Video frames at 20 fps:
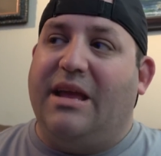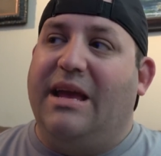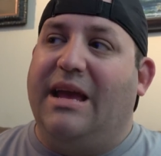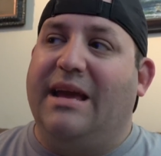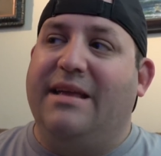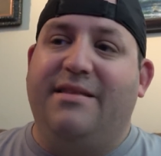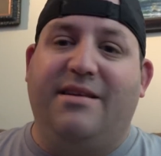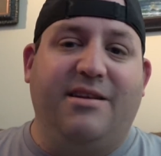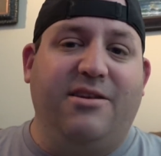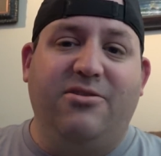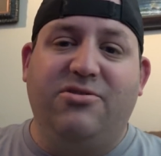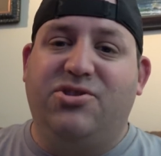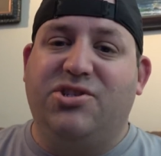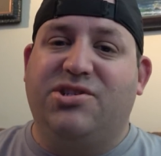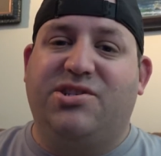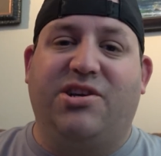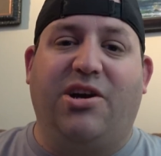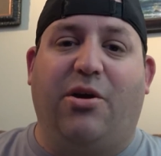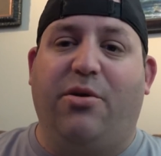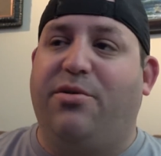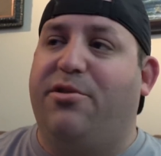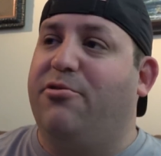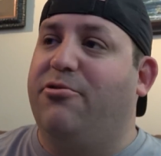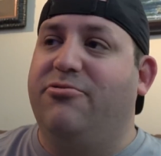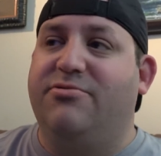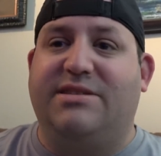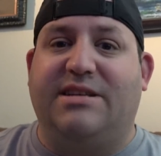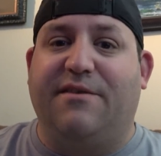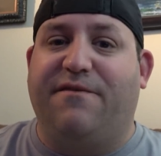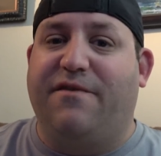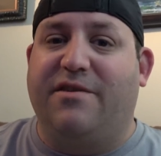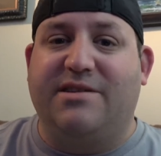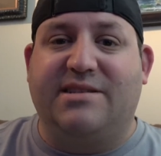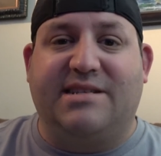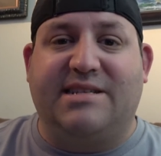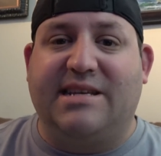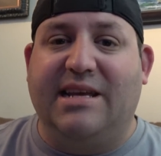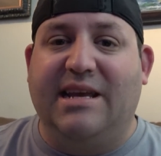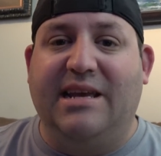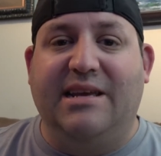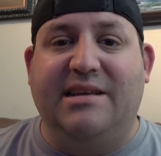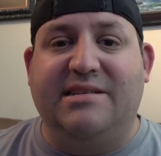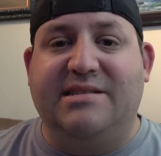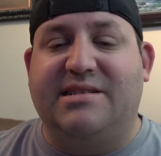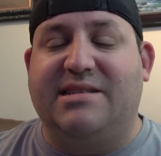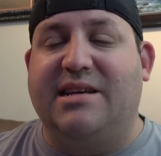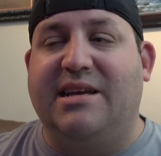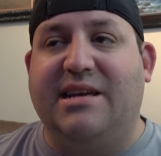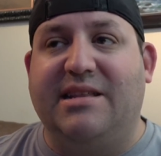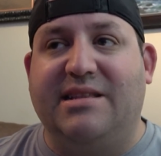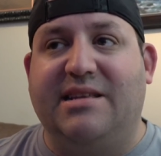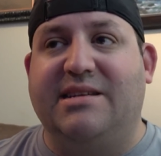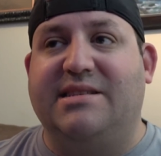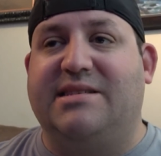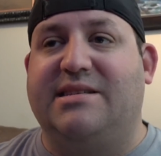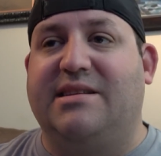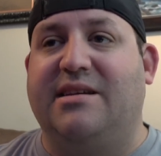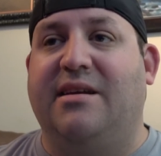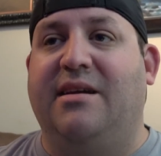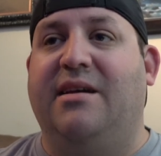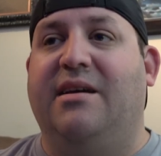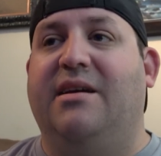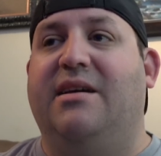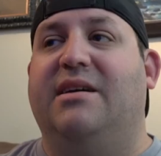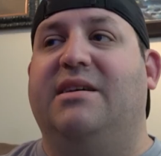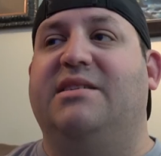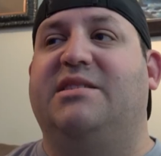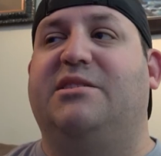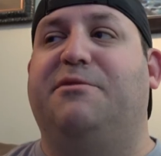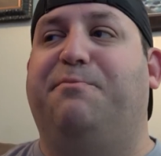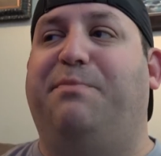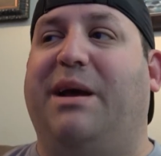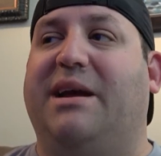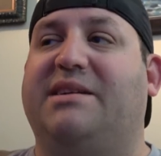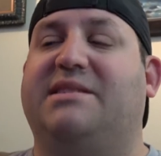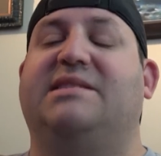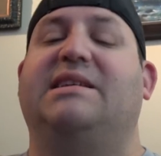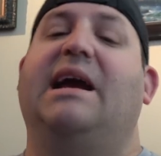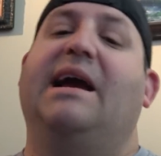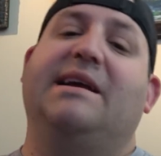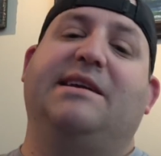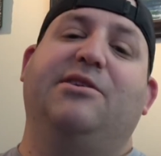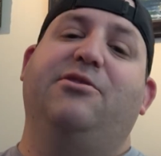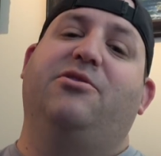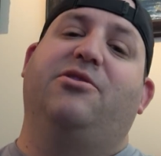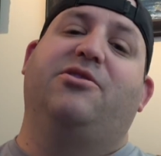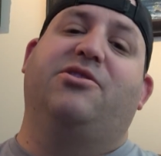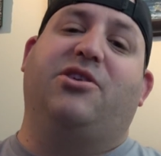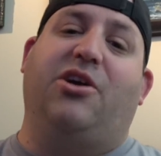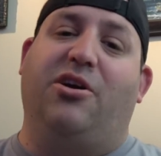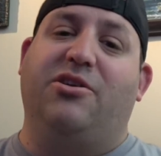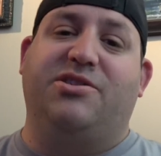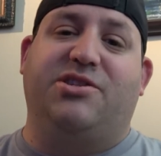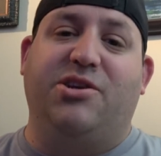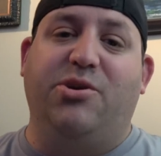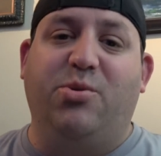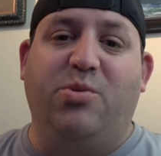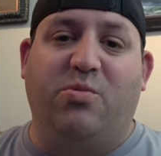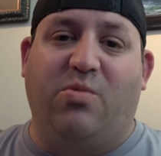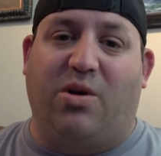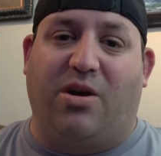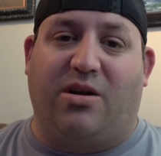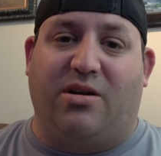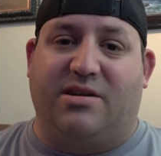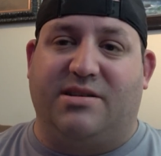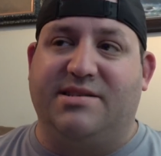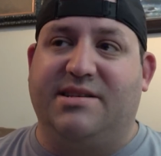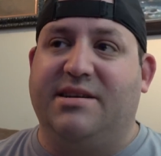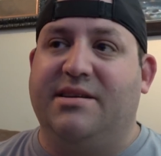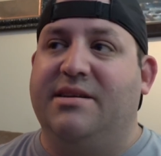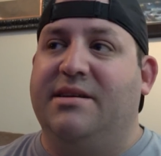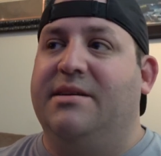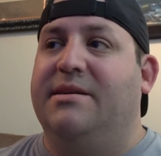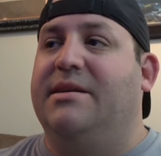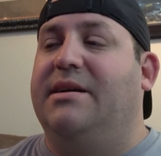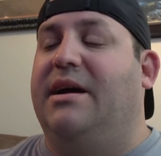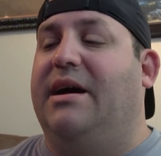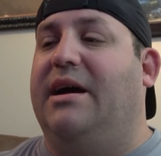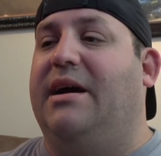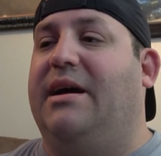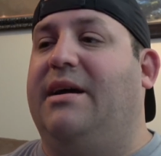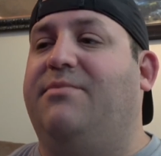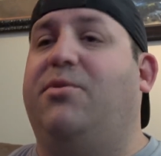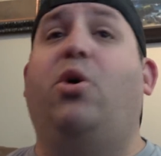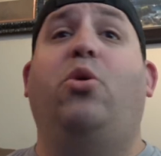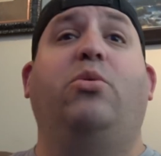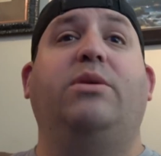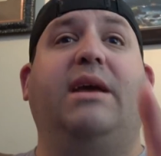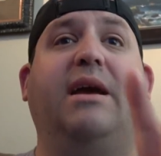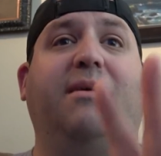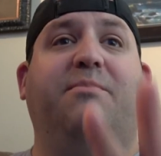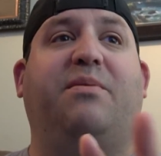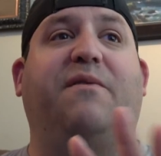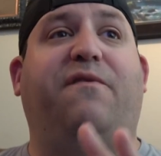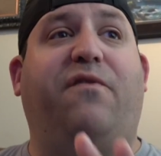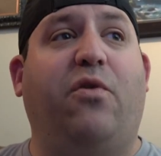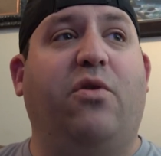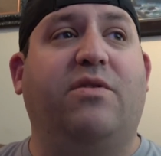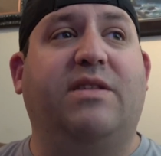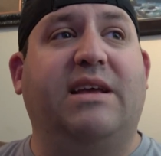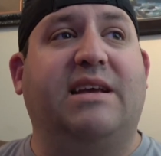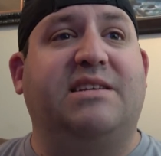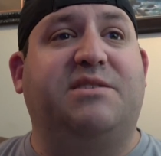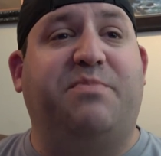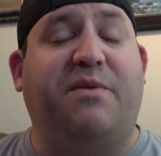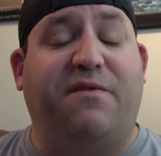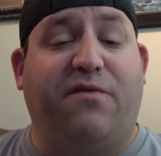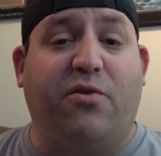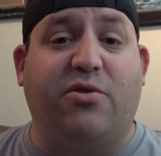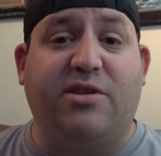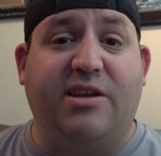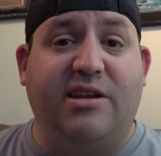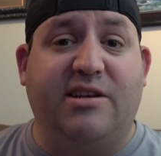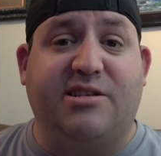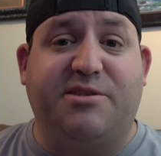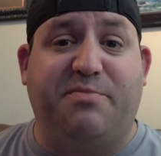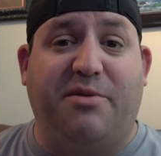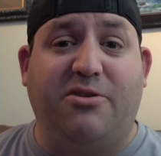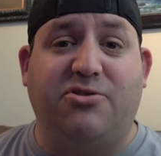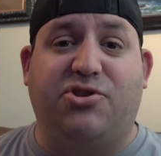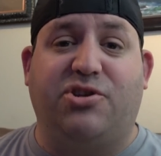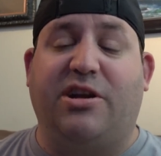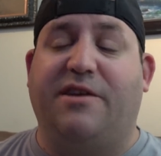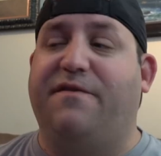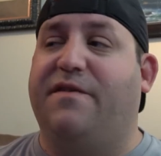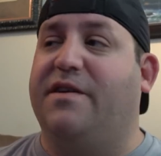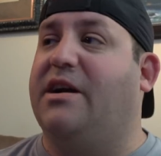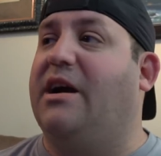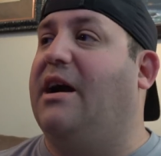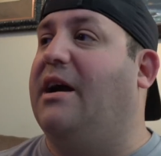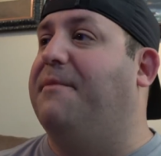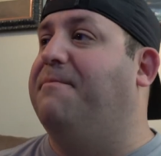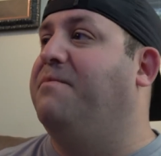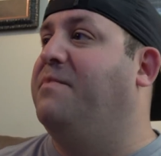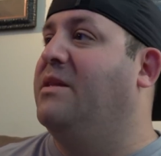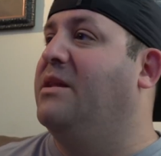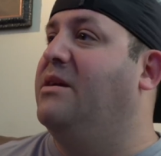And then you just go through different scenes in this spectacular cartoon world. Oh yeah, before the explosion, I forgot.